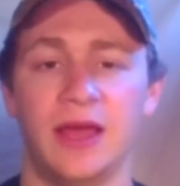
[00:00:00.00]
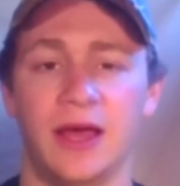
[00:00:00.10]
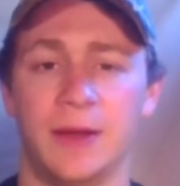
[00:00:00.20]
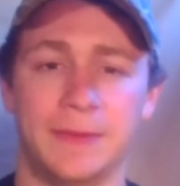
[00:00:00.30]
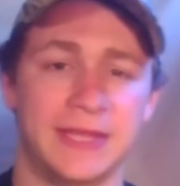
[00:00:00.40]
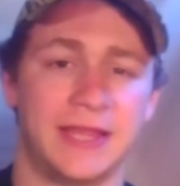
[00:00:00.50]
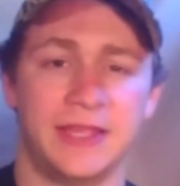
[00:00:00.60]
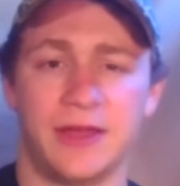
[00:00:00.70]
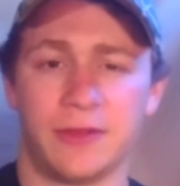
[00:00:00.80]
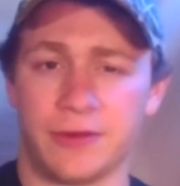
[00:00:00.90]
And then
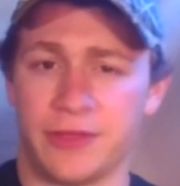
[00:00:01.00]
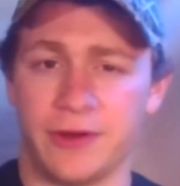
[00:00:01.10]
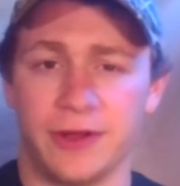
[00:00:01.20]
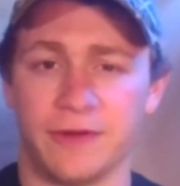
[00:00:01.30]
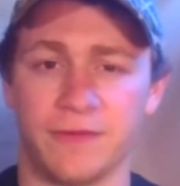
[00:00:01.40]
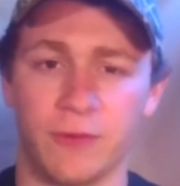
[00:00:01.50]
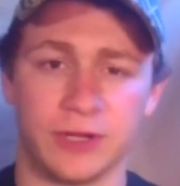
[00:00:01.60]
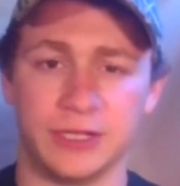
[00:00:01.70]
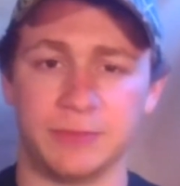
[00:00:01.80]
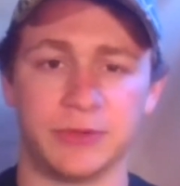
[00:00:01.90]
the other 30 or
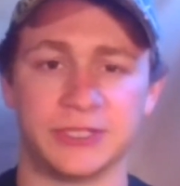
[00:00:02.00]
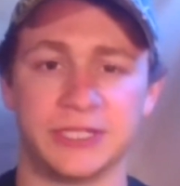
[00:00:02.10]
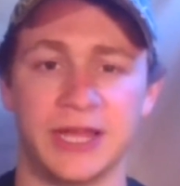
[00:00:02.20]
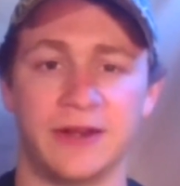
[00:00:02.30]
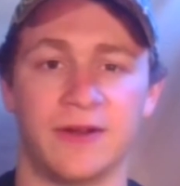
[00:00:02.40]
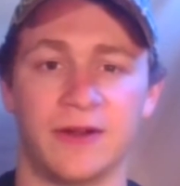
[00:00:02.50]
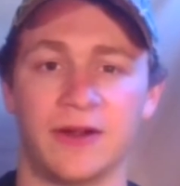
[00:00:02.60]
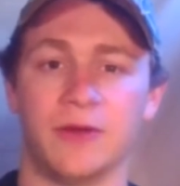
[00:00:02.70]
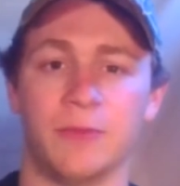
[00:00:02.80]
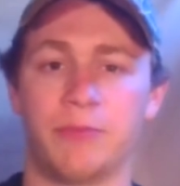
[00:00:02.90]
40%
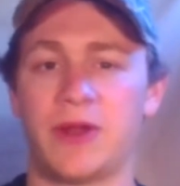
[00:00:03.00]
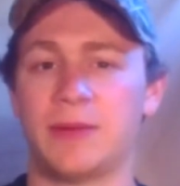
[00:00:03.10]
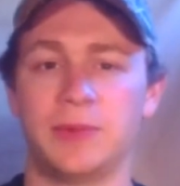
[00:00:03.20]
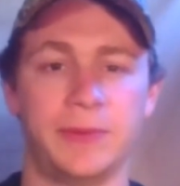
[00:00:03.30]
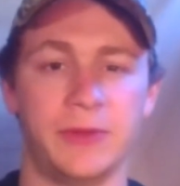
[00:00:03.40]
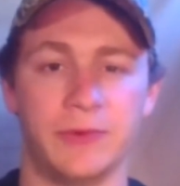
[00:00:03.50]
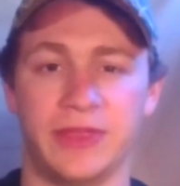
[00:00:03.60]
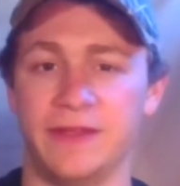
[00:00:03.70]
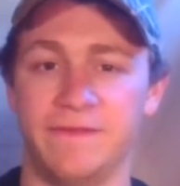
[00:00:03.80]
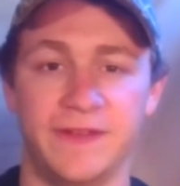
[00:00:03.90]
are probably
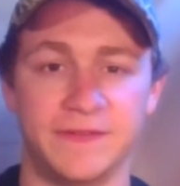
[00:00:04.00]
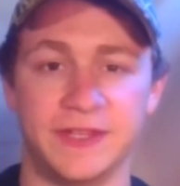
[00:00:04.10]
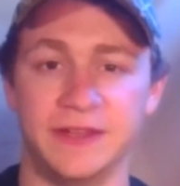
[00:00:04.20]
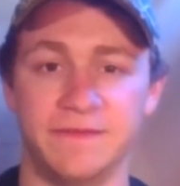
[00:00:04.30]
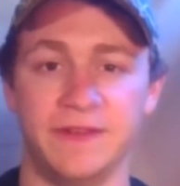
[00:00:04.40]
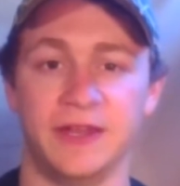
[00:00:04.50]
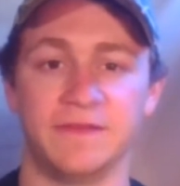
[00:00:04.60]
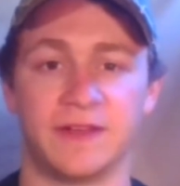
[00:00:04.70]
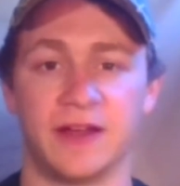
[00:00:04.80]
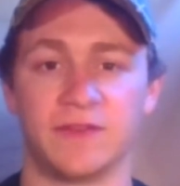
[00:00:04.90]
within 15 feet
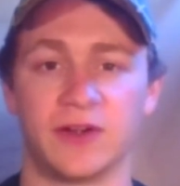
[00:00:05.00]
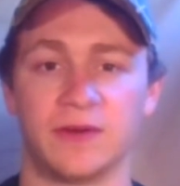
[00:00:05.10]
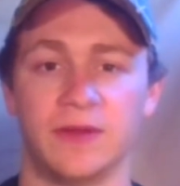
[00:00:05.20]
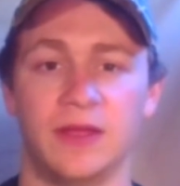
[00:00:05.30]
of cover.